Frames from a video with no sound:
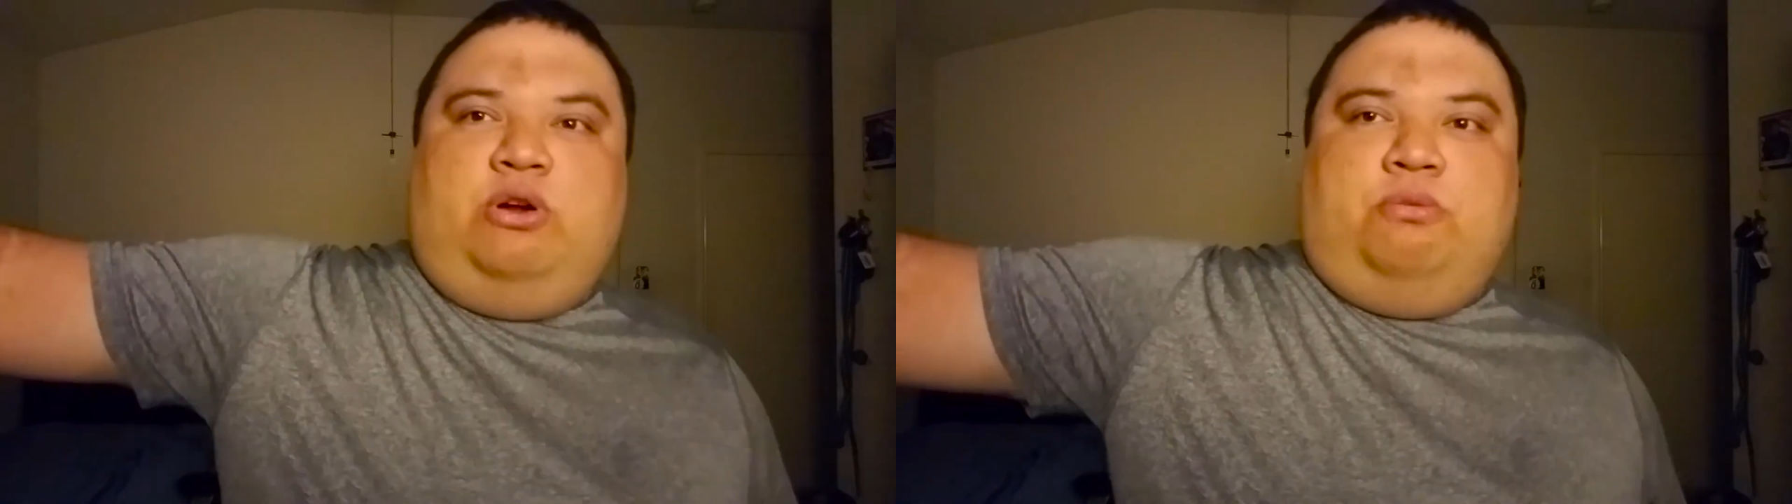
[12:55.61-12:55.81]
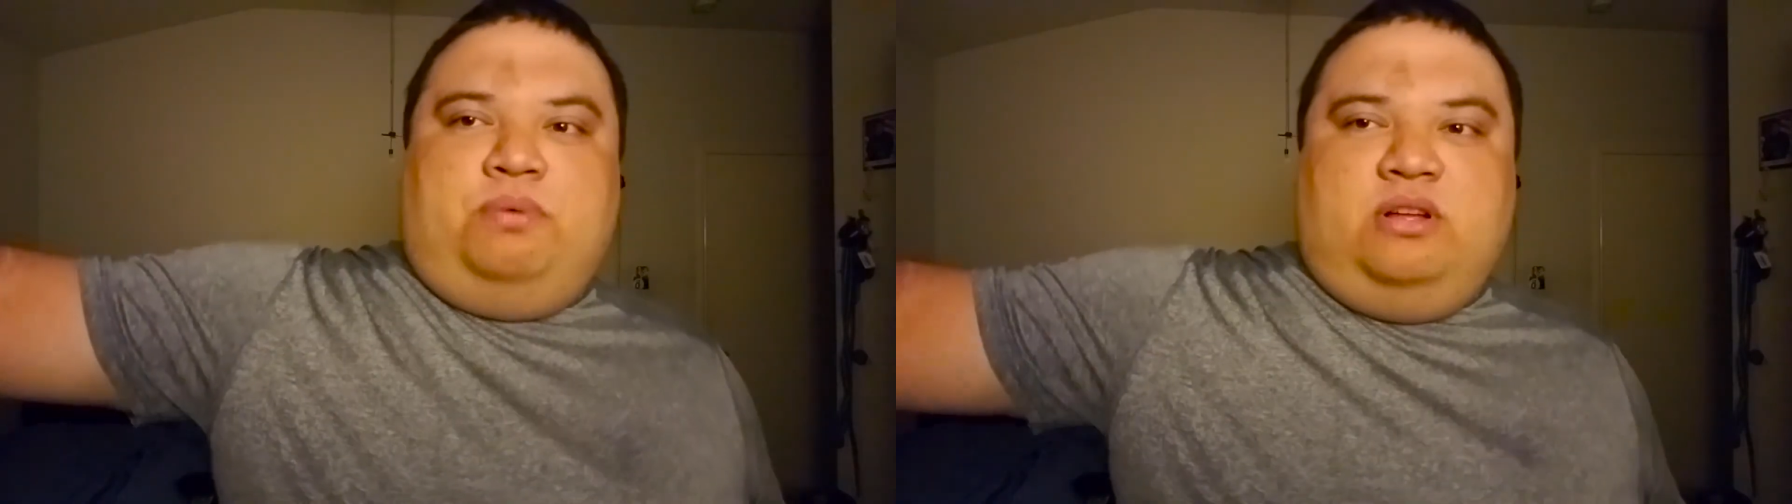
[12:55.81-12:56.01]

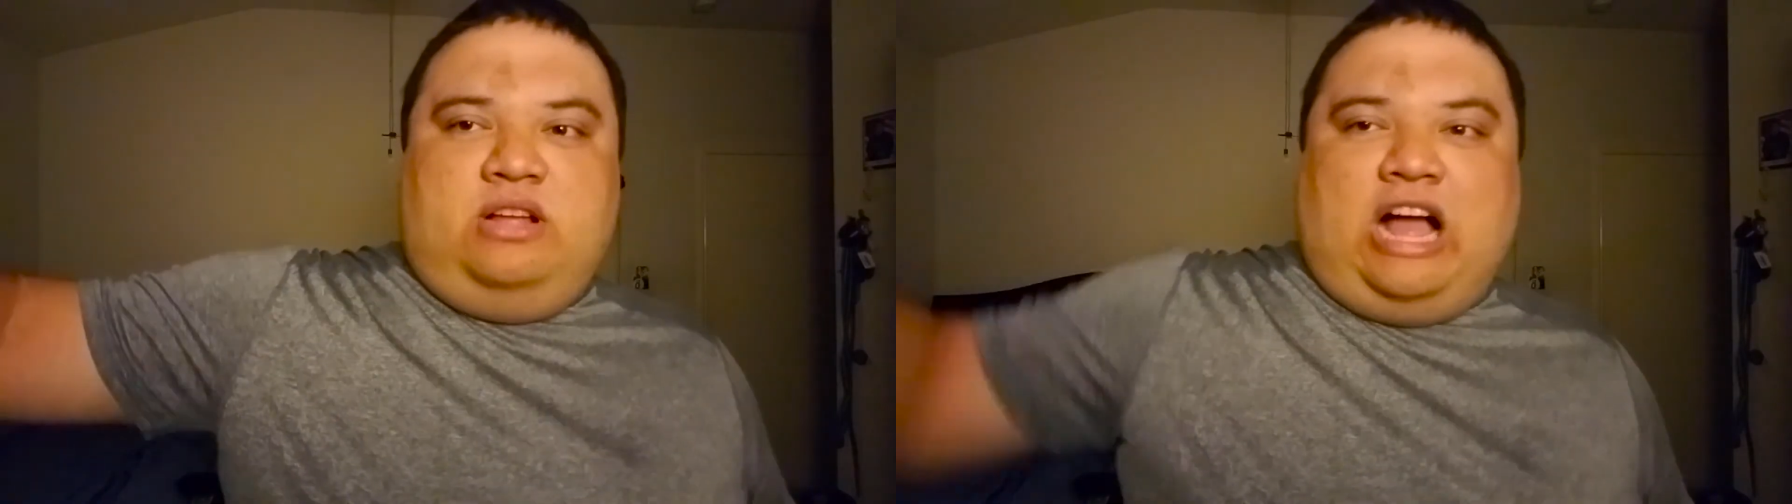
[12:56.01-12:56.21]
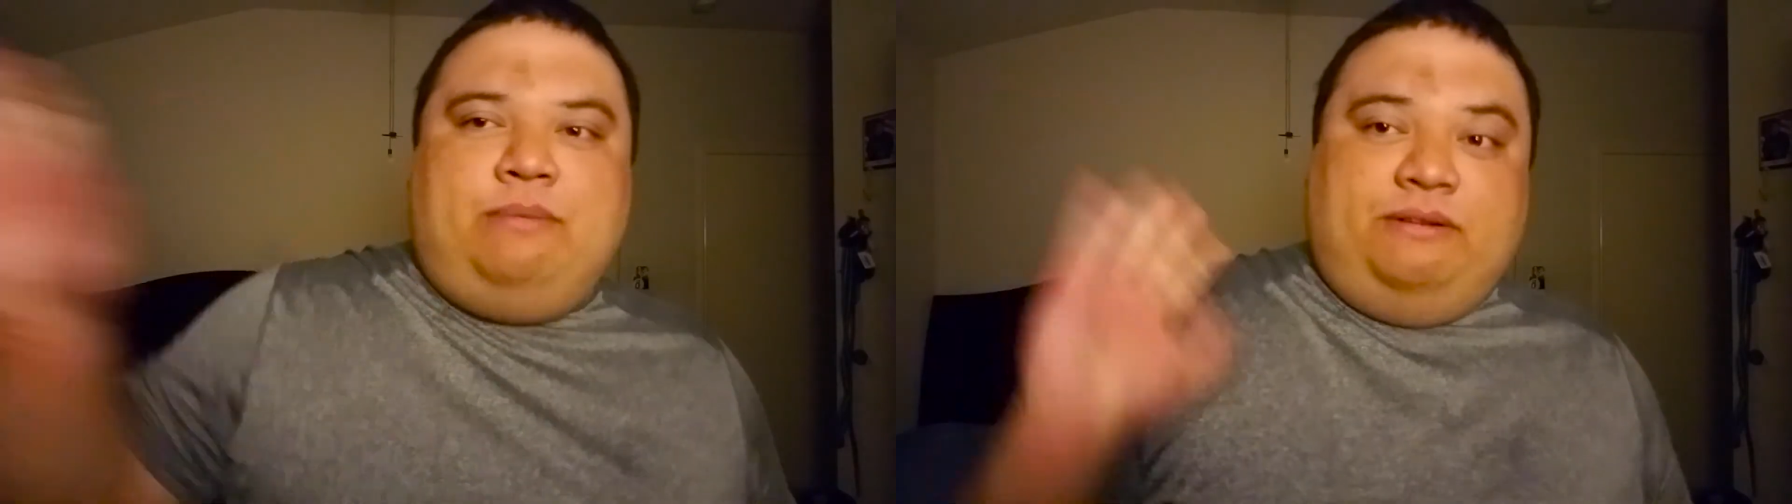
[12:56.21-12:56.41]
rope,
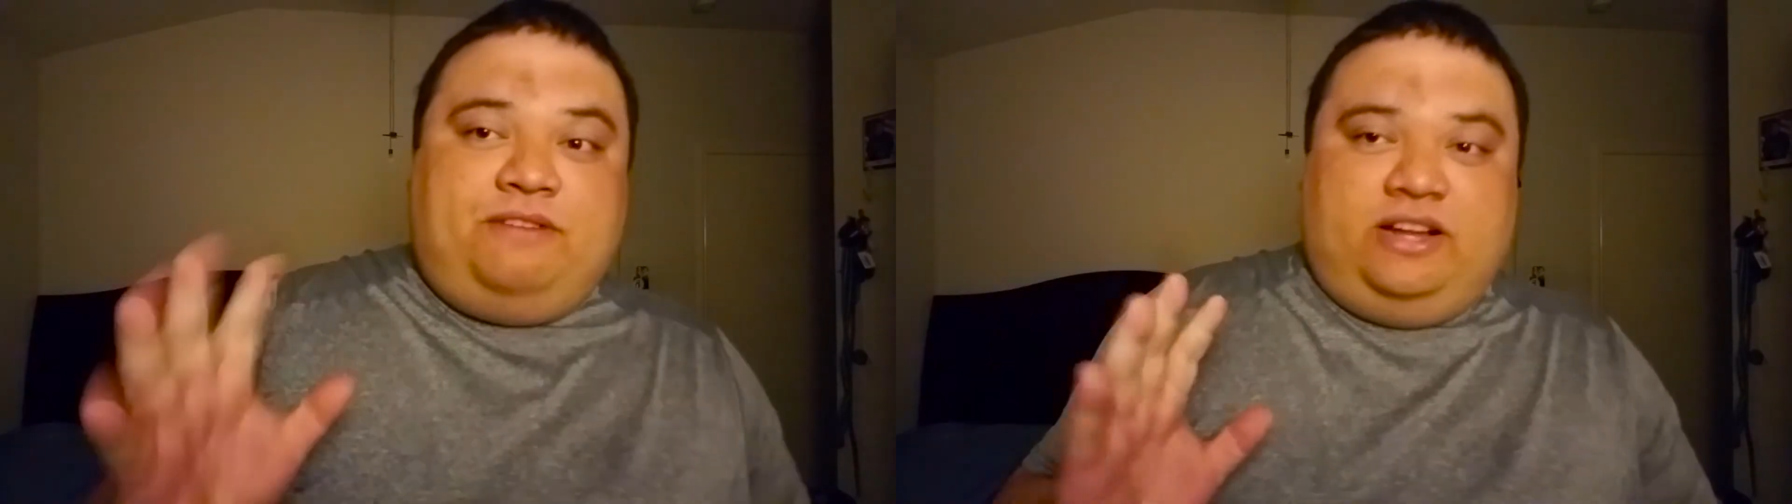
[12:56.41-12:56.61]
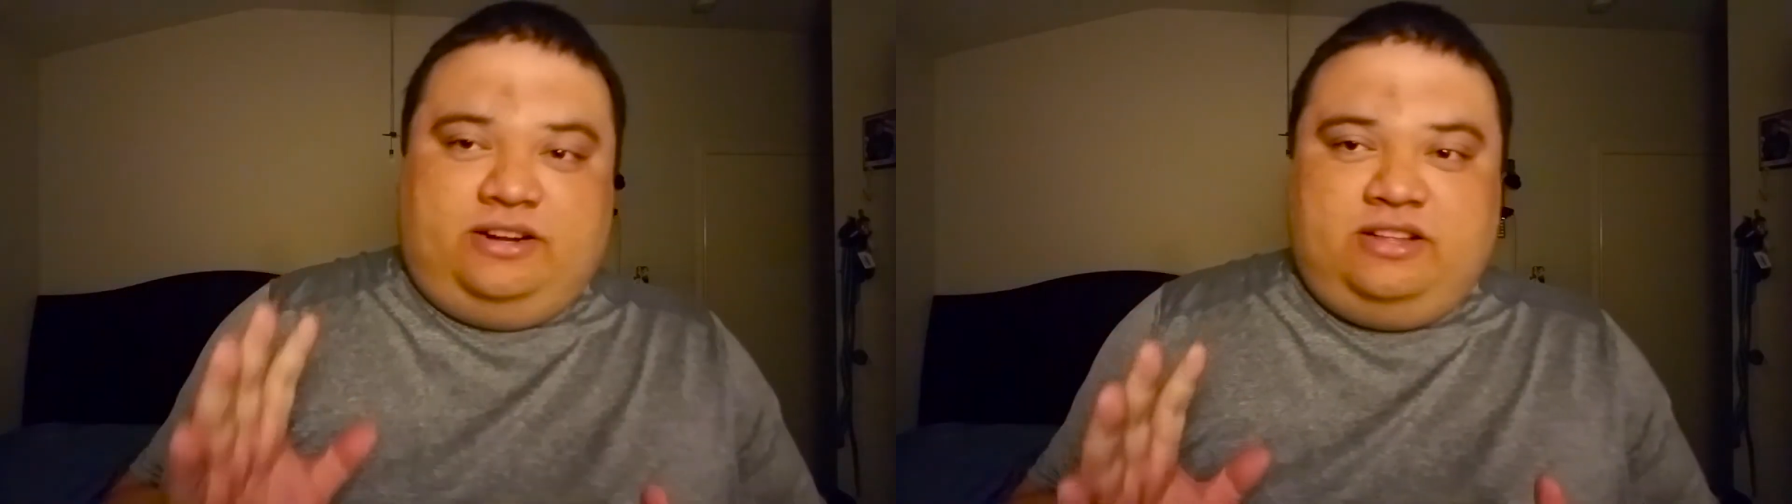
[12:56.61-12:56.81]
I'll
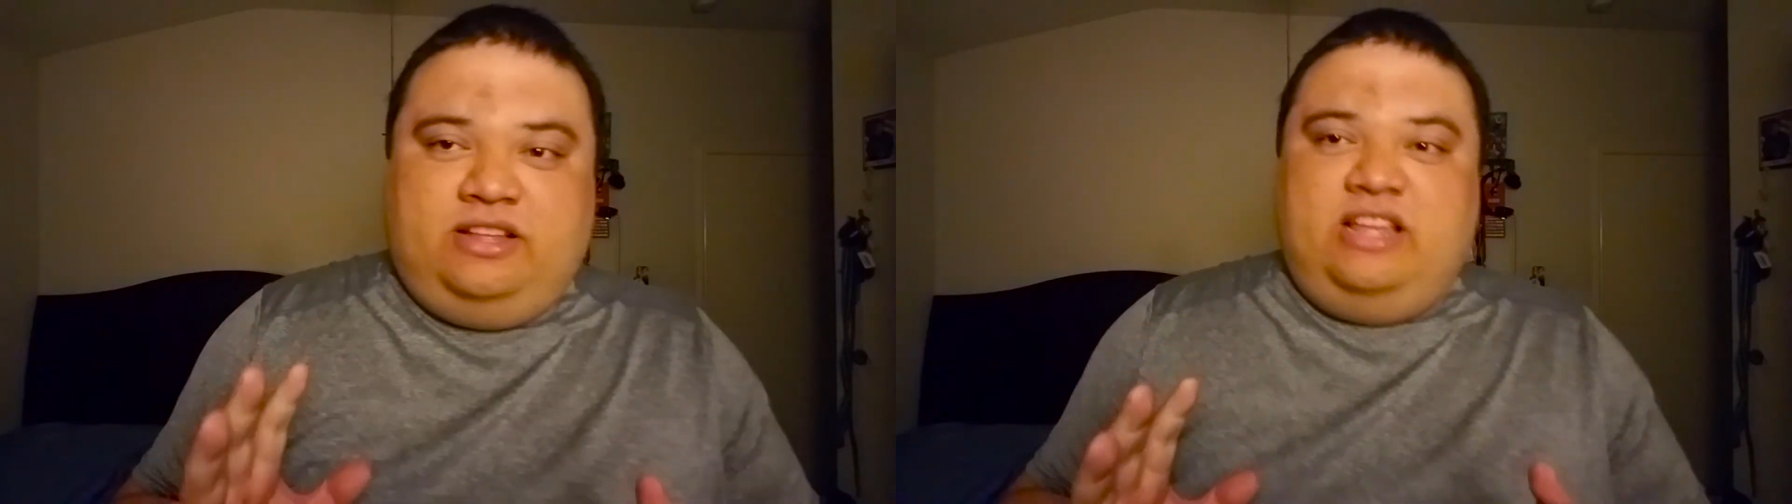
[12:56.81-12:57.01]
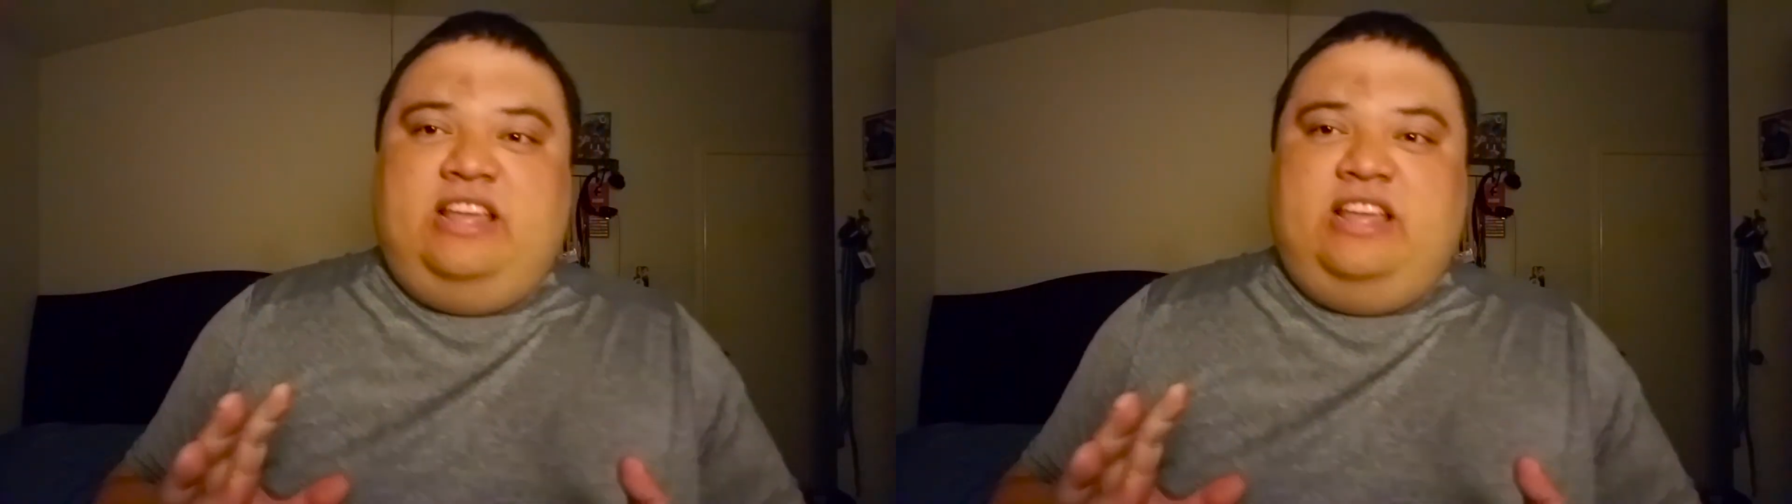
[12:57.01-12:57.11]
be fine.